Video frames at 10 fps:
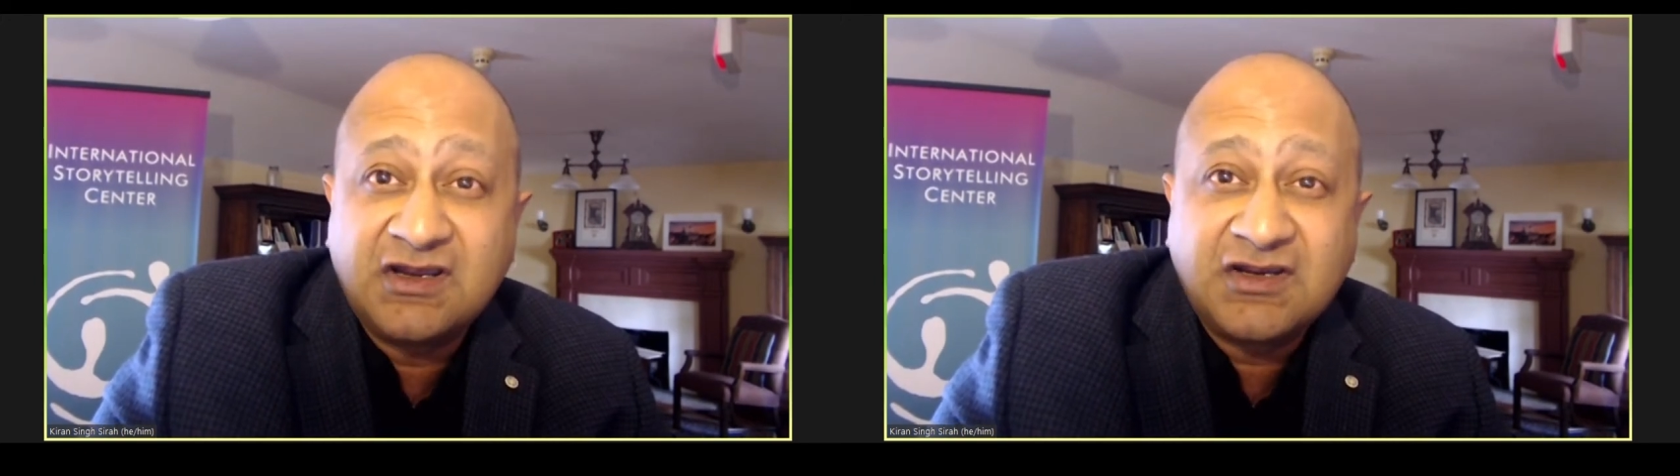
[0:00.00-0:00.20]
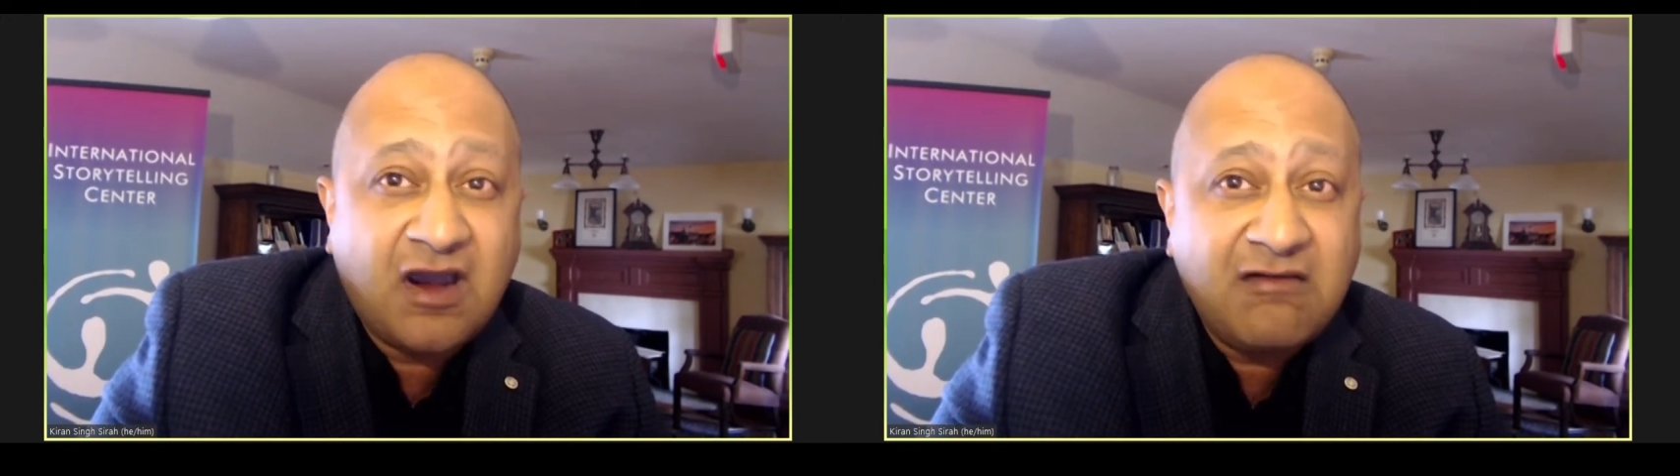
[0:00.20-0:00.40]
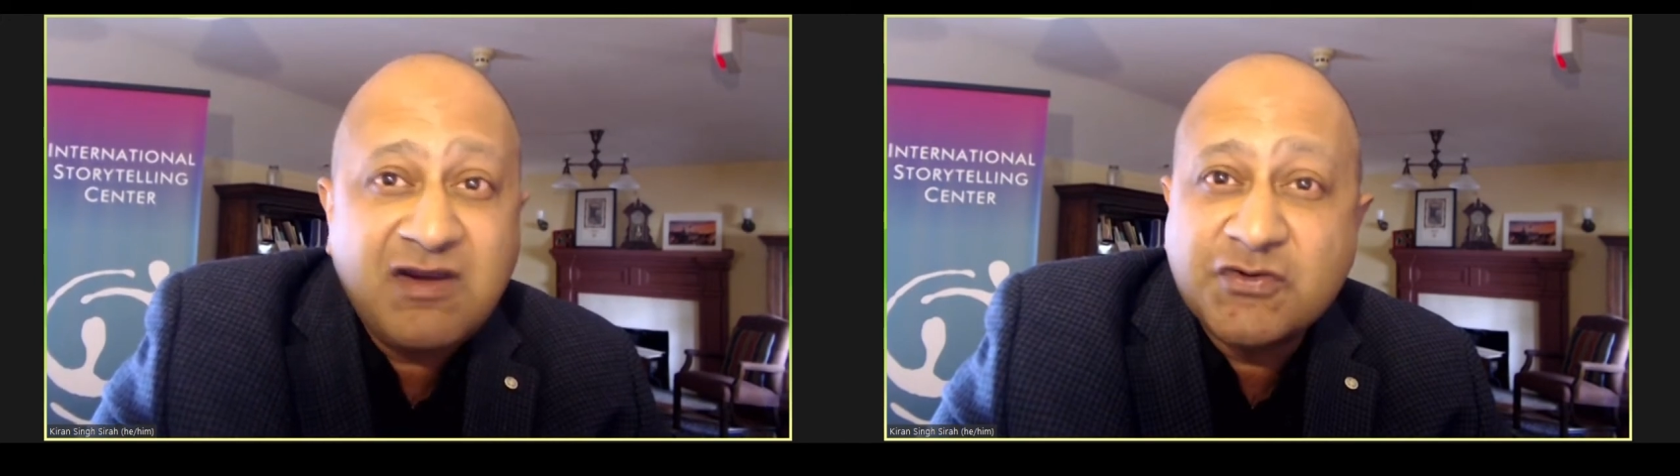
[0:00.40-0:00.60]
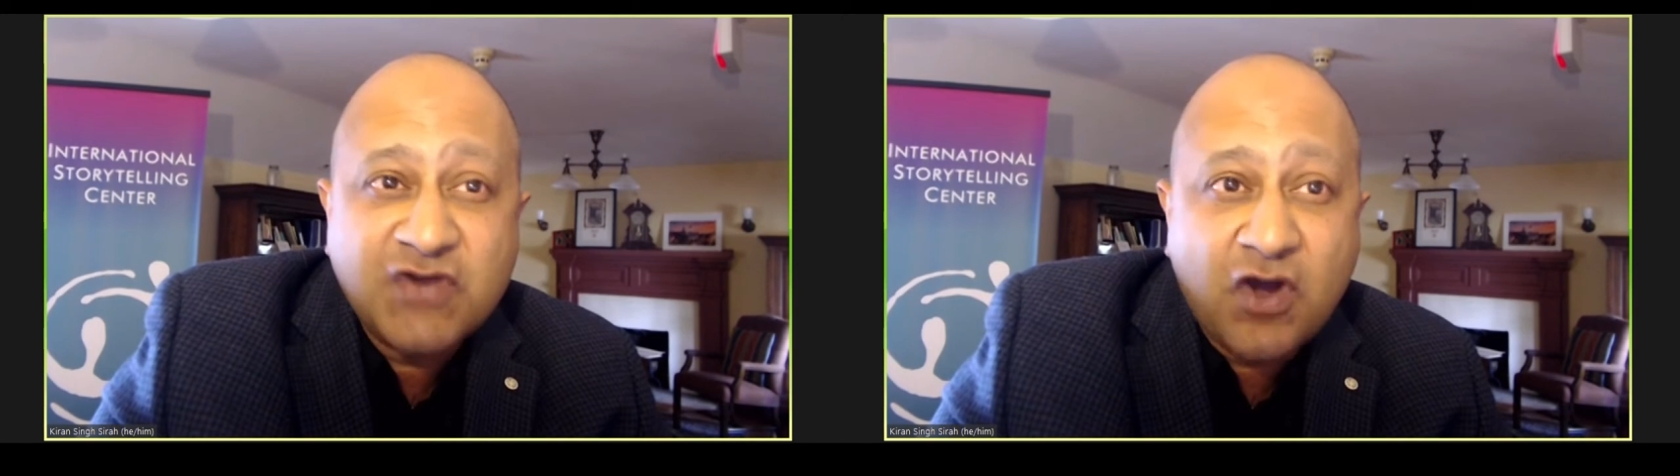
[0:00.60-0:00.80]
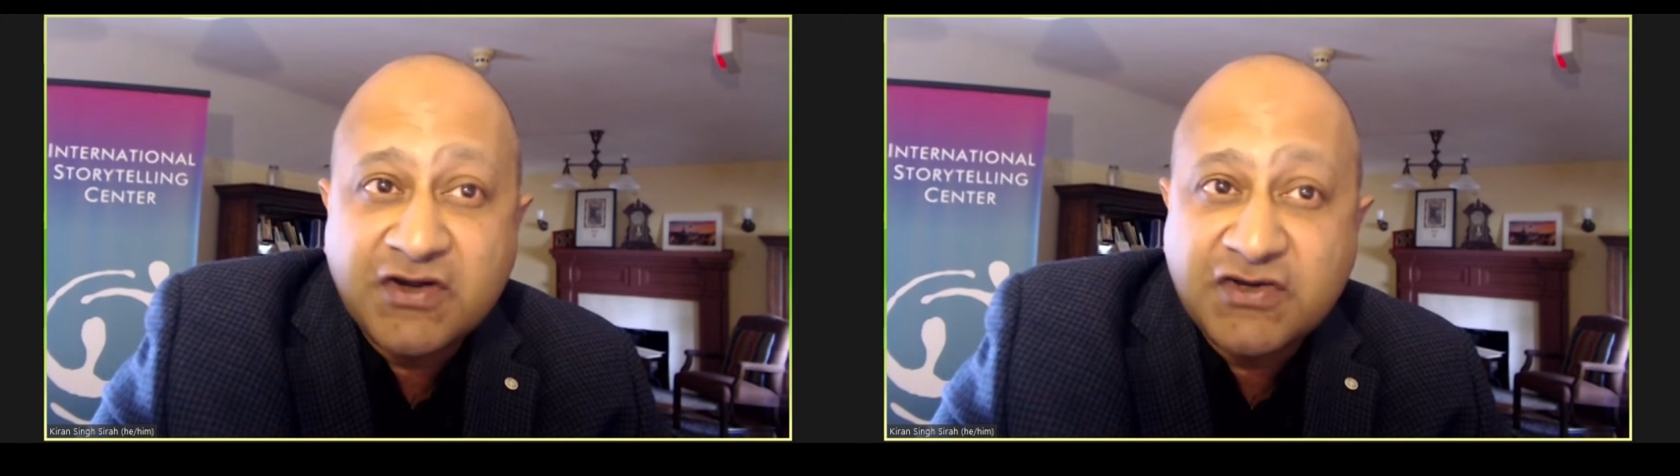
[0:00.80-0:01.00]
curry was
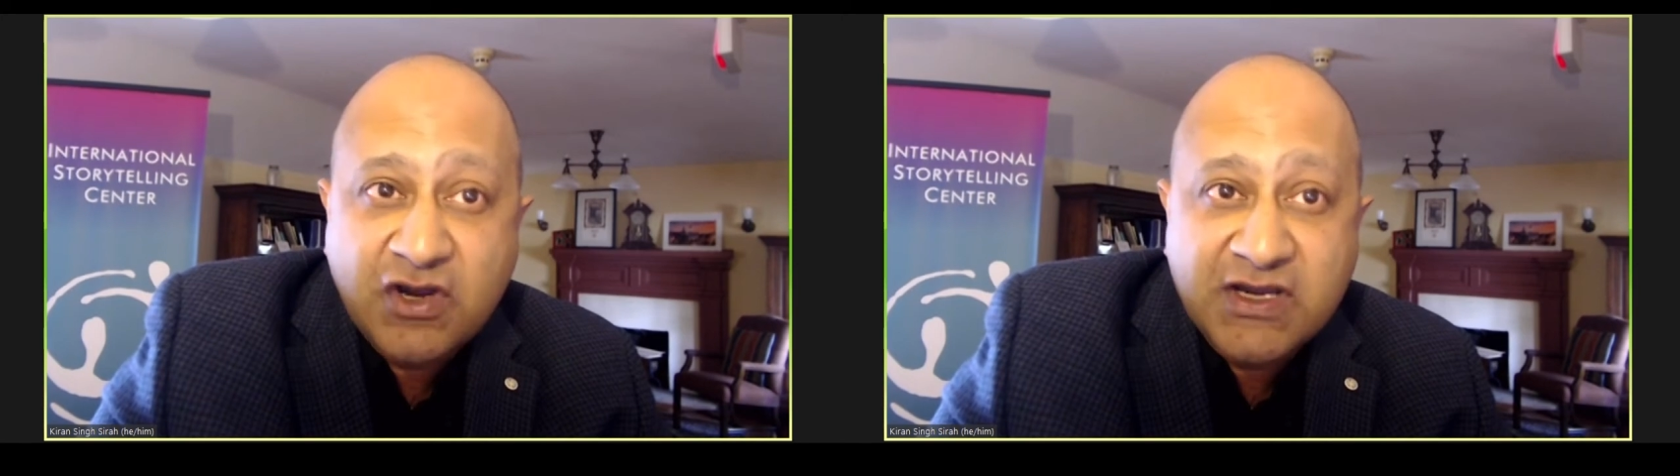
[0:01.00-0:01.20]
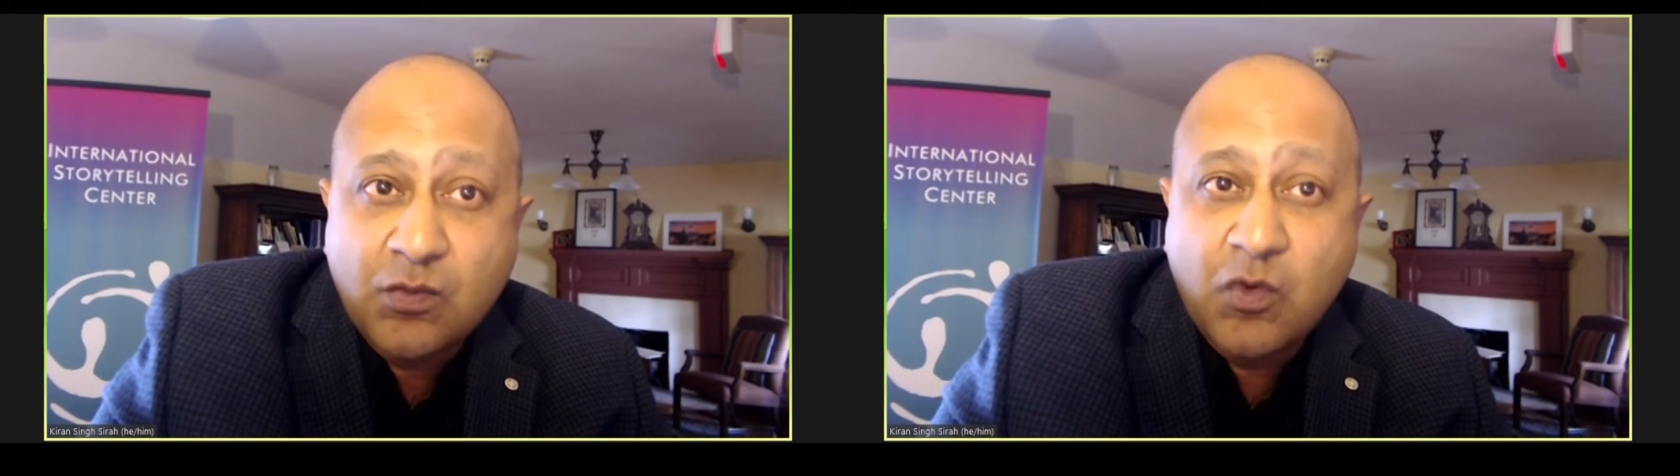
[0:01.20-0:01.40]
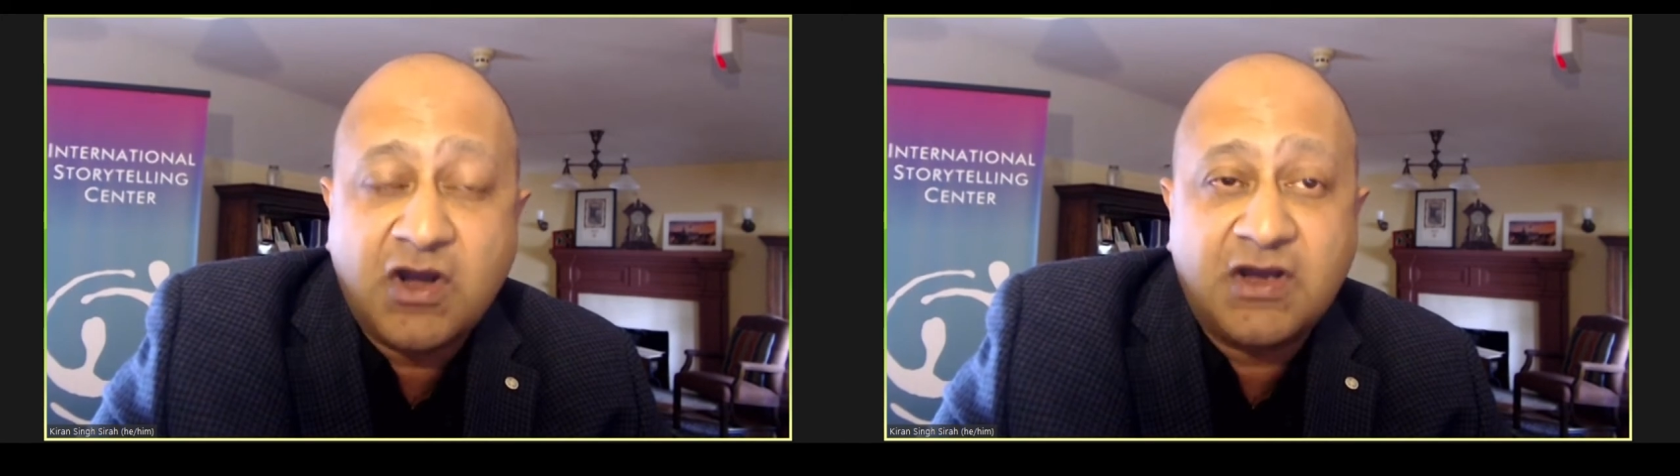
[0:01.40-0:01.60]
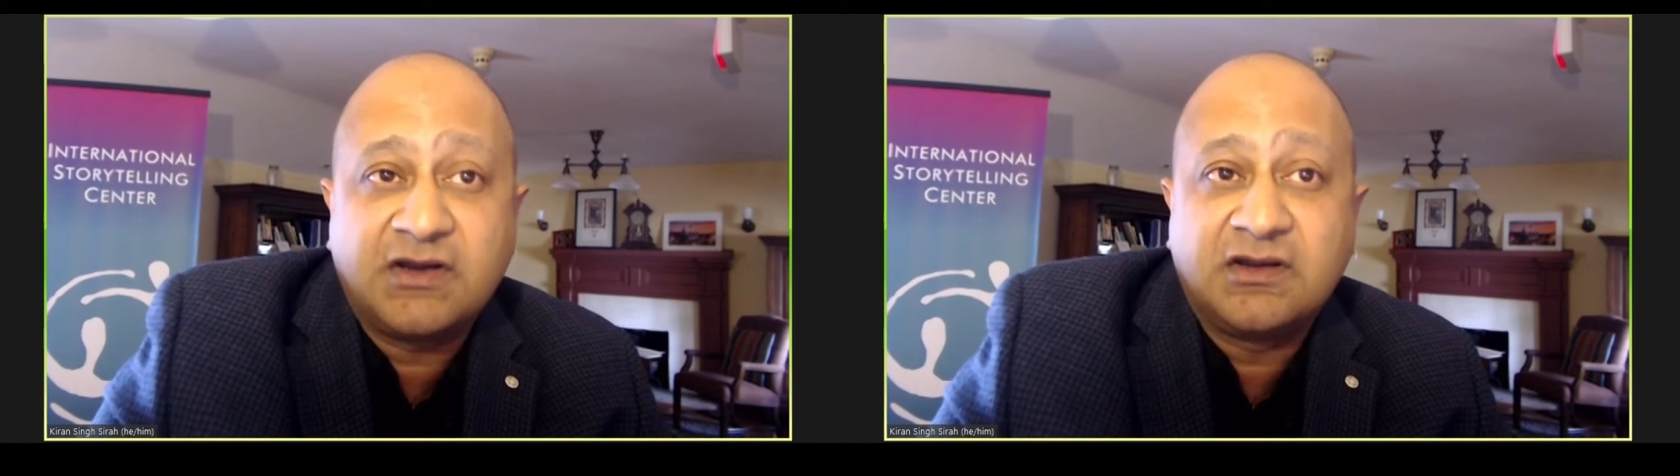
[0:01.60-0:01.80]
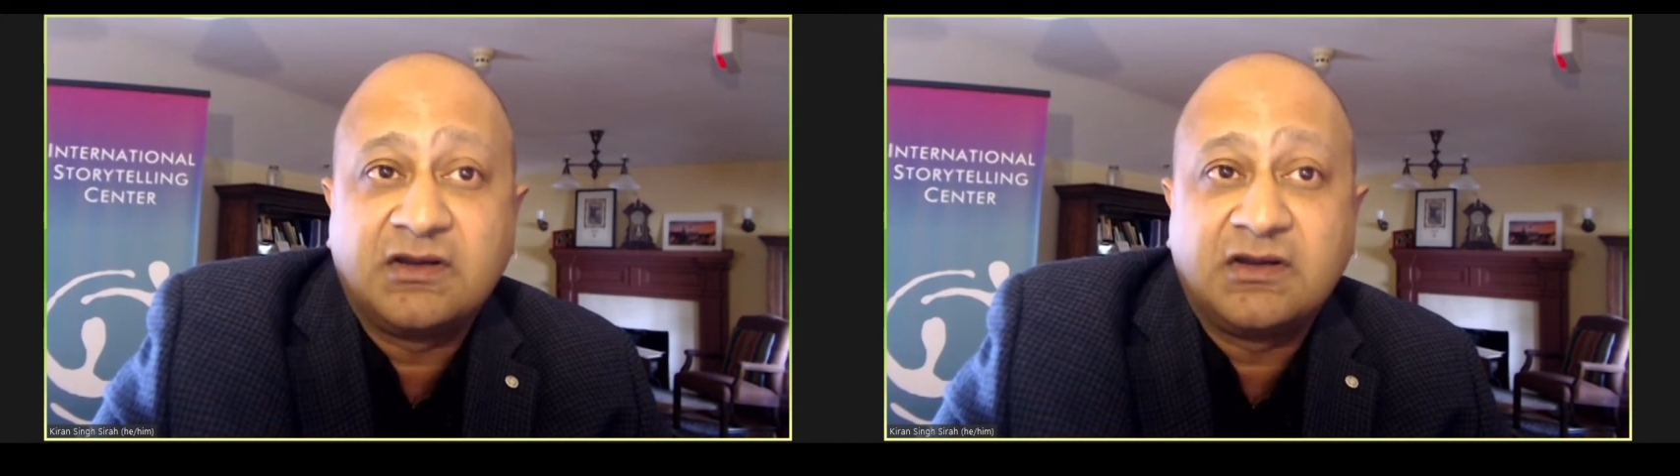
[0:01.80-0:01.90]
not a dirty word.